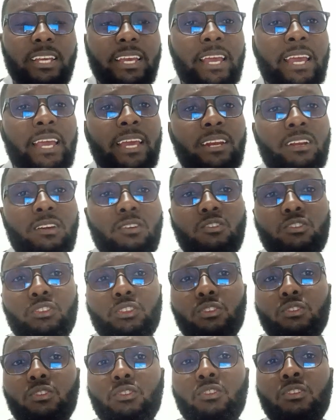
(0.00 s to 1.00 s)
and
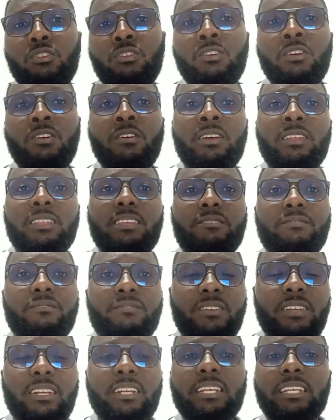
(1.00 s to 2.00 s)
also the
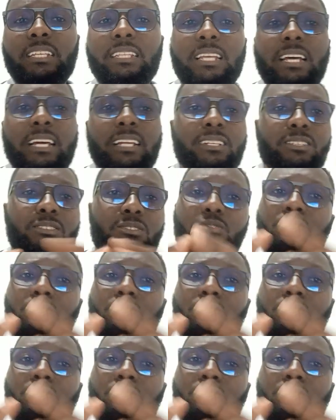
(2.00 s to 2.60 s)
feeling that,